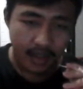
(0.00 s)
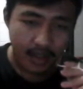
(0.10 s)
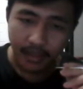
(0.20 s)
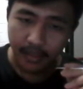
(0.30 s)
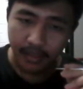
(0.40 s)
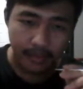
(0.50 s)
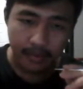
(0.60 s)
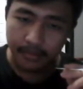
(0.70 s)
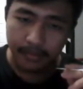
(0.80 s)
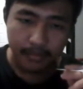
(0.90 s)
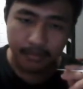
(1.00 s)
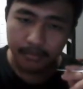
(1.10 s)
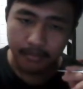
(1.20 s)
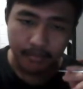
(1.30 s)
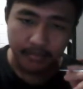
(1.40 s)

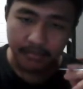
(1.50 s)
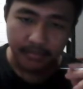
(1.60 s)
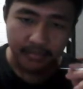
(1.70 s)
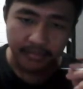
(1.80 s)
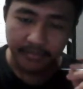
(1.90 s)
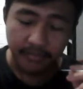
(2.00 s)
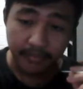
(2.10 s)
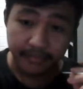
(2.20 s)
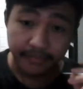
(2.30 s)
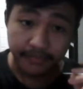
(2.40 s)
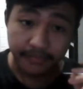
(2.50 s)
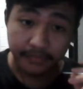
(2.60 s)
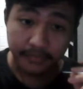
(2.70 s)
(no one is talking)